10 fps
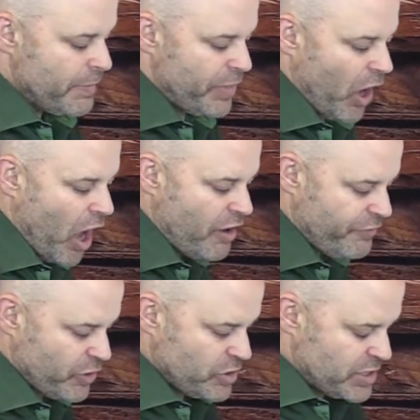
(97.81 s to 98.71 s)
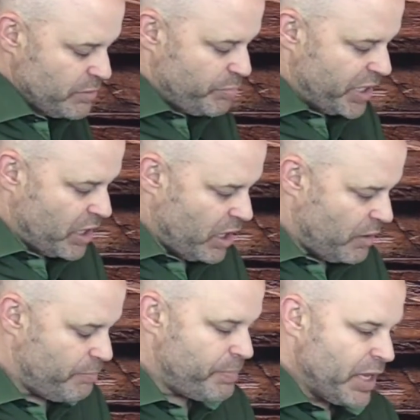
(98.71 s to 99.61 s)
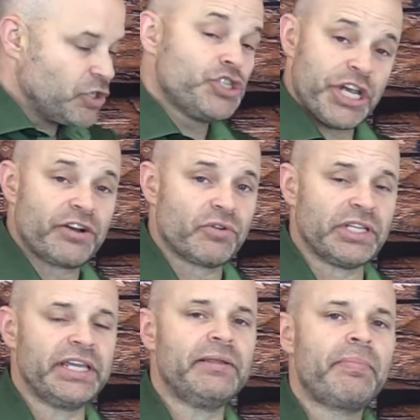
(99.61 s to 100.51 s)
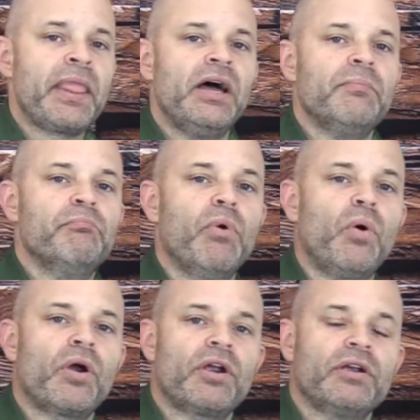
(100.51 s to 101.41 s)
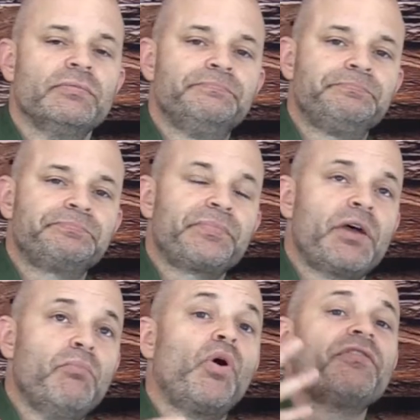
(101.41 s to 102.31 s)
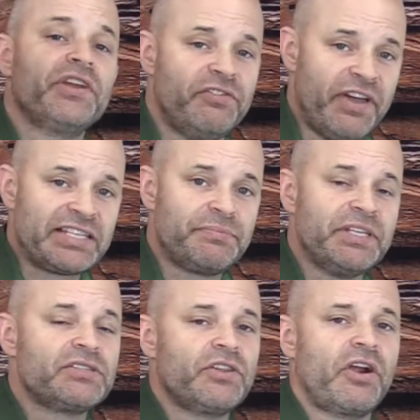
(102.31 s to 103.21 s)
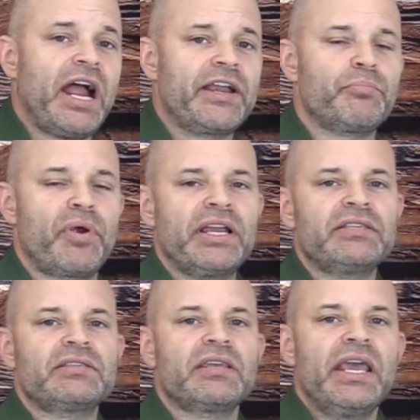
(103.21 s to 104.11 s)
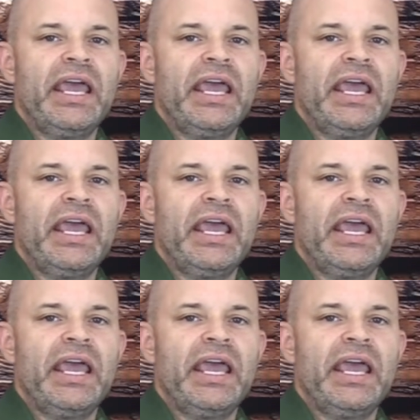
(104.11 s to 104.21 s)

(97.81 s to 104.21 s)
the offers become generally more of an investment, so they're higher priced,